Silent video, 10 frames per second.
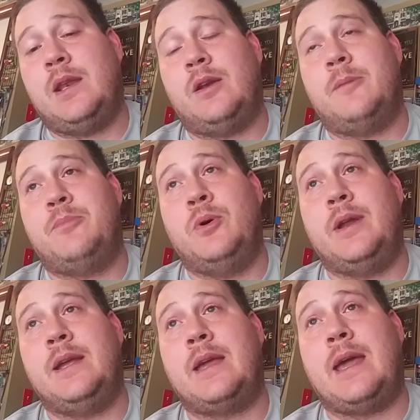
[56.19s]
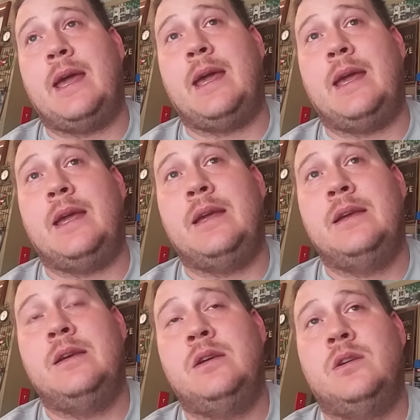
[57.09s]
up putting a
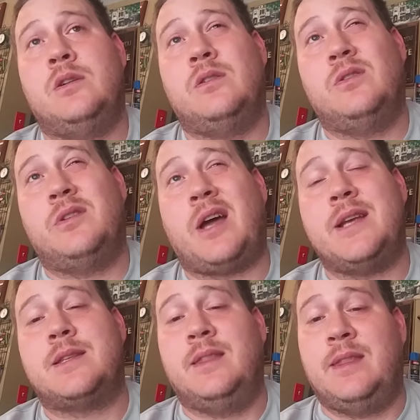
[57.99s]
nice